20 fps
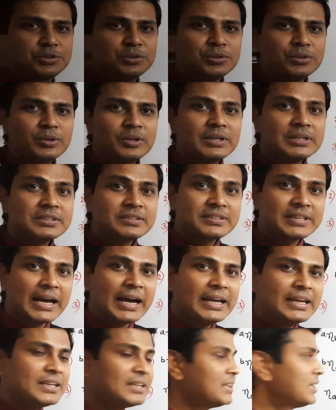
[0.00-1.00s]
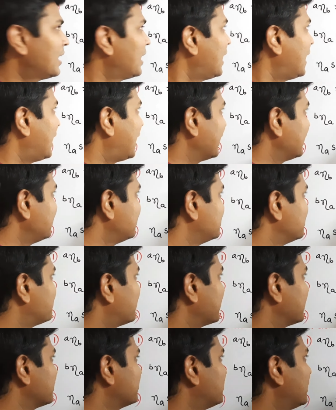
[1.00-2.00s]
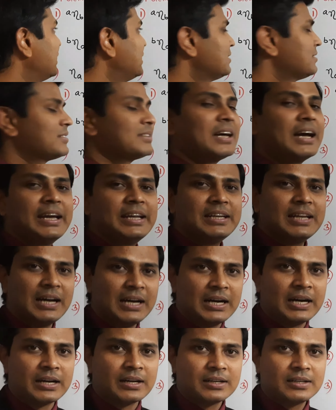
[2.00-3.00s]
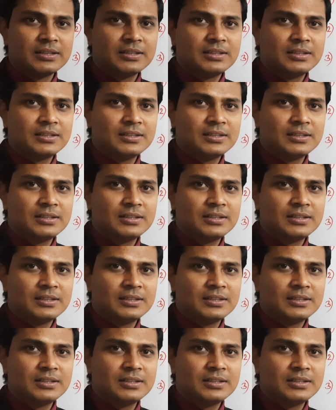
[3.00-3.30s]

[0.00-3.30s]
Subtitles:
to sin I divided by sin R.